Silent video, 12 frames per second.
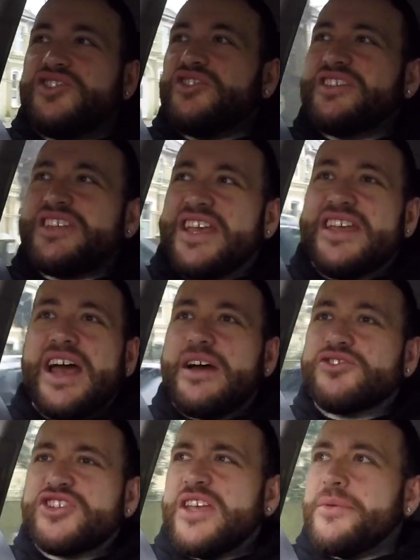you see how
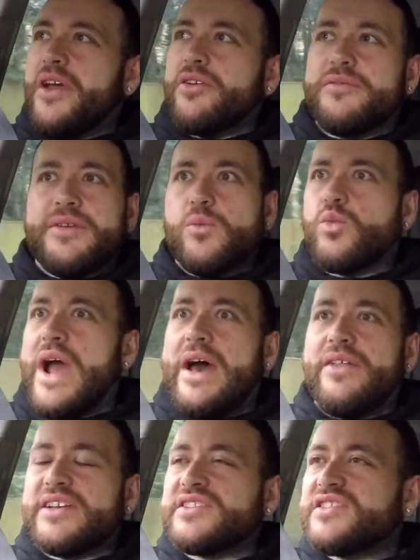cheap they are, and you think, wow,
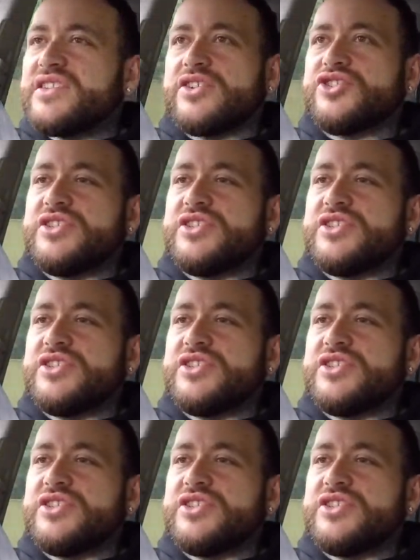that's such a